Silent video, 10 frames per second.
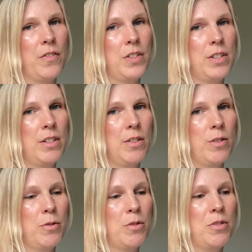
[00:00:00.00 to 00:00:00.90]
of
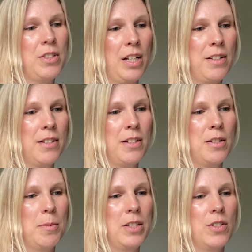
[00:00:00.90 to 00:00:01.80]
0 to 10
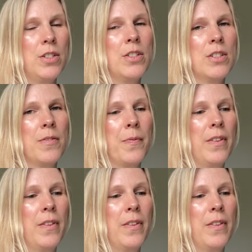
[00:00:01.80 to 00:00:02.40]
centimeters.